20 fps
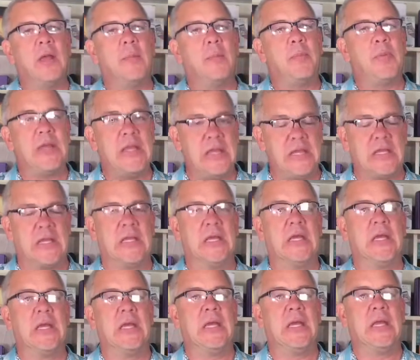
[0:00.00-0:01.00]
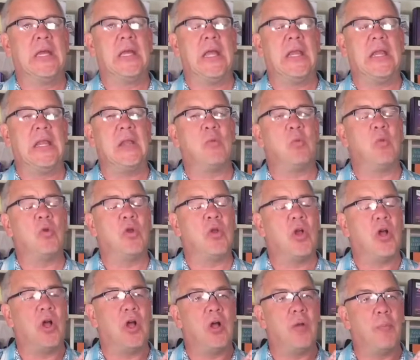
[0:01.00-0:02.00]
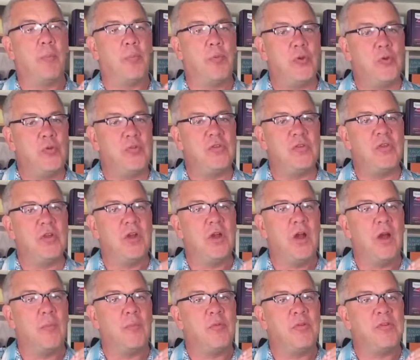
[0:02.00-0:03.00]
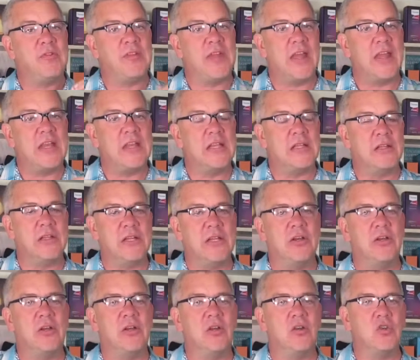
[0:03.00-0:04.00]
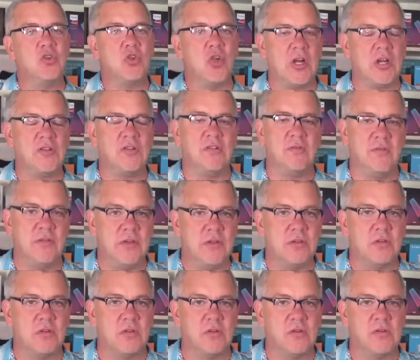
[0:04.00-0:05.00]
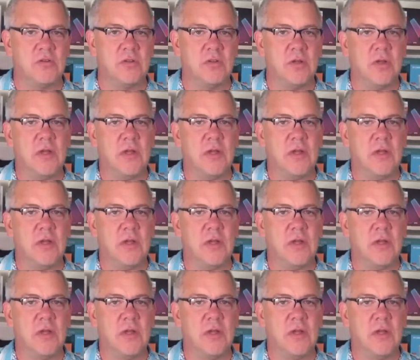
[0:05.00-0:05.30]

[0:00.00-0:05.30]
peak, and it will boost up to 10-liter trucks and vehicles.